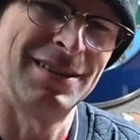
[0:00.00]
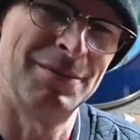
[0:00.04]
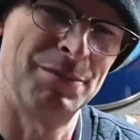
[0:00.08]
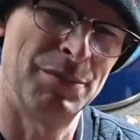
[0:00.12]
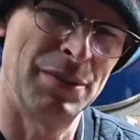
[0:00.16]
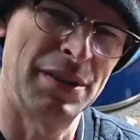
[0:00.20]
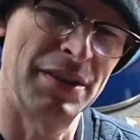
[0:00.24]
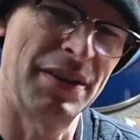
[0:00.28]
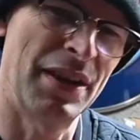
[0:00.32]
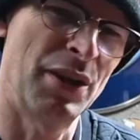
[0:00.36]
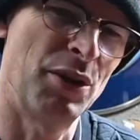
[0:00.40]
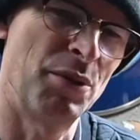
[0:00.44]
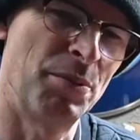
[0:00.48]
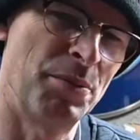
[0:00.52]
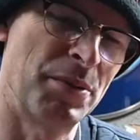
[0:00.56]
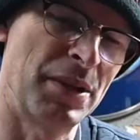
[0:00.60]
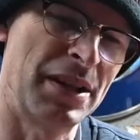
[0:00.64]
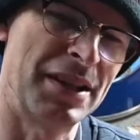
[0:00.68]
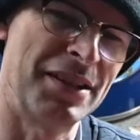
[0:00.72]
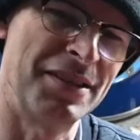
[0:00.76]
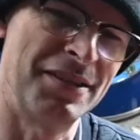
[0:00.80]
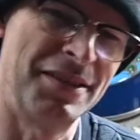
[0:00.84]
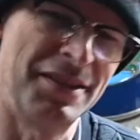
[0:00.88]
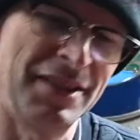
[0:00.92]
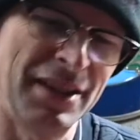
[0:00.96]
but that would
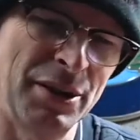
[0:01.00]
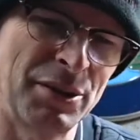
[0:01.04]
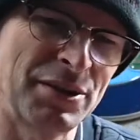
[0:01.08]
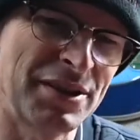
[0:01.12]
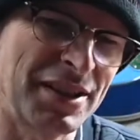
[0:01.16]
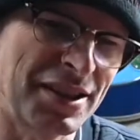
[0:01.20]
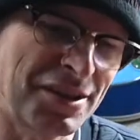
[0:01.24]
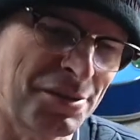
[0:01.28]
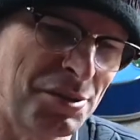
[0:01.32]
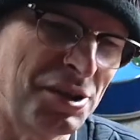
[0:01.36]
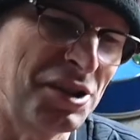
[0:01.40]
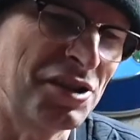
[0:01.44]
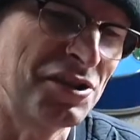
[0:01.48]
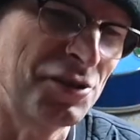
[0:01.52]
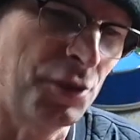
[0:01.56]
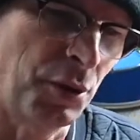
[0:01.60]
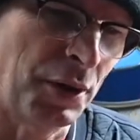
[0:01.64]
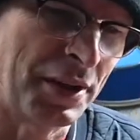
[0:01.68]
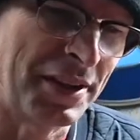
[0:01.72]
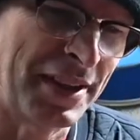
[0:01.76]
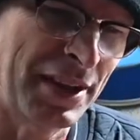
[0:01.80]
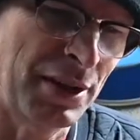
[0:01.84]
take something solid.